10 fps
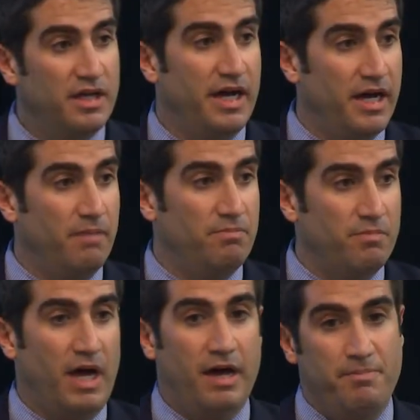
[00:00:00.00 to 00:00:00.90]
um,
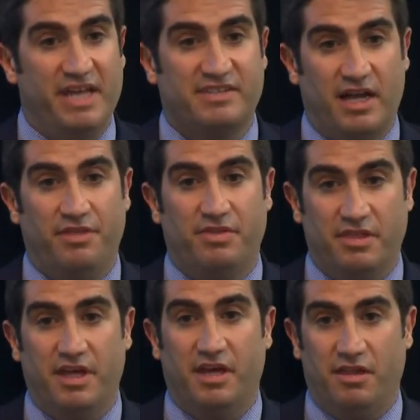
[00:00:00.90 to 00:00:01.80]
uh, based on
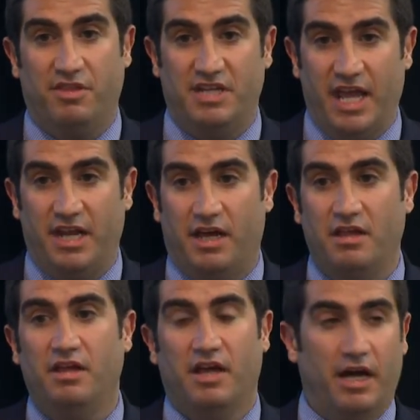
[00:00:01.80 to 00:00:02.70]
the, the data.
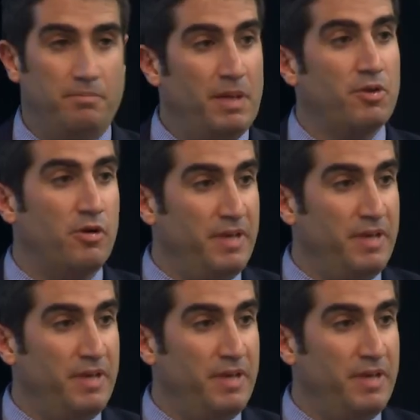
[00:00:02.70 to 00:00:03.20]
Um, people are